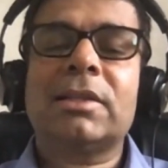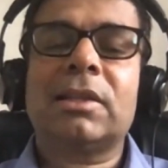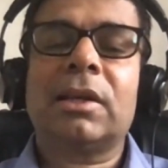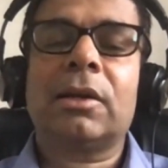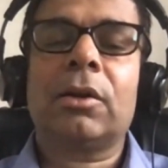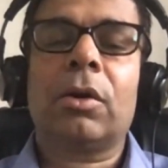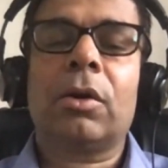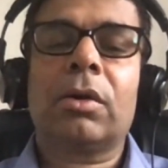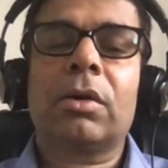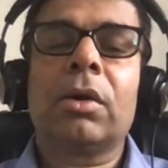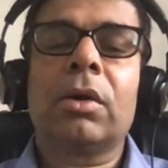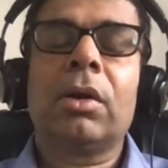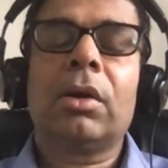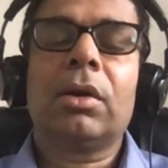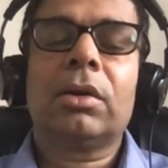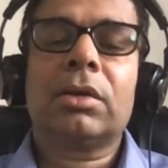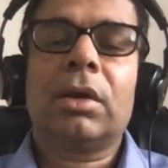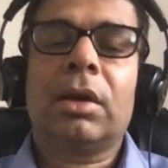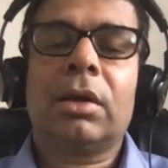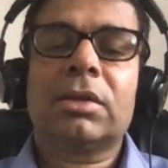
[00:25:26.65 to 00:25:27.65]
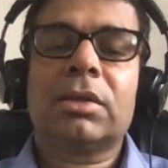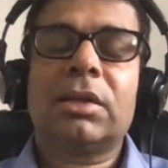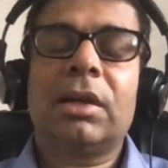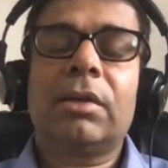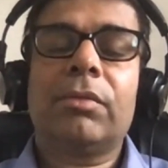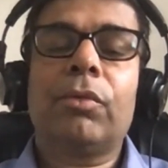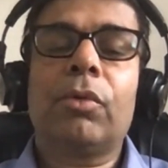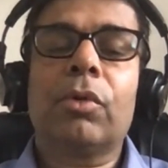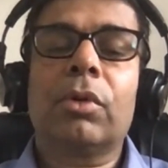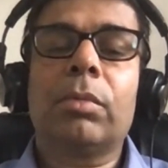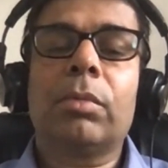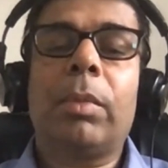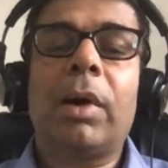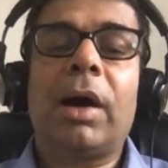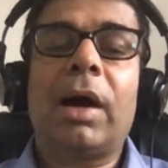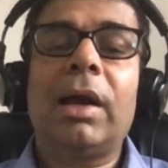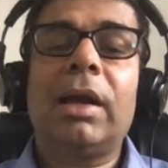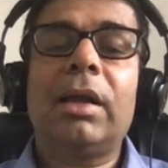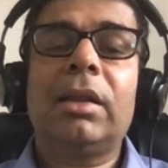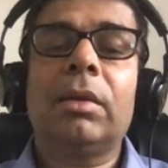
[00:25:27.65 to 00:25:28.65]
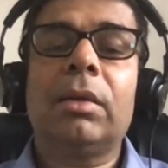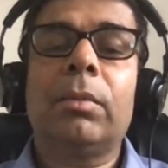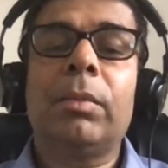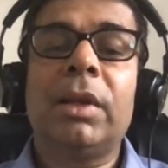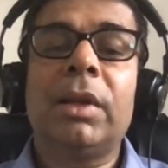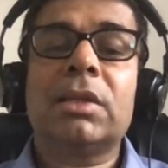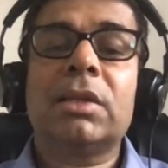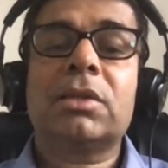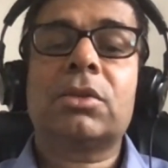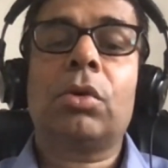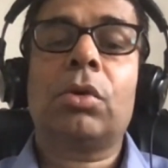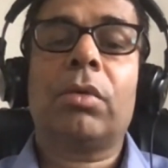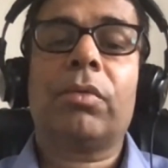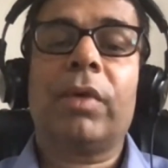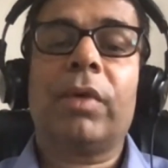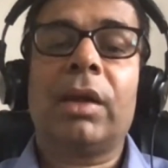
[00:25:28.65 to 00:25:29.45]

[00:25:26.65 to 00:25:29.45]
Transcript: set forth by the Ministry of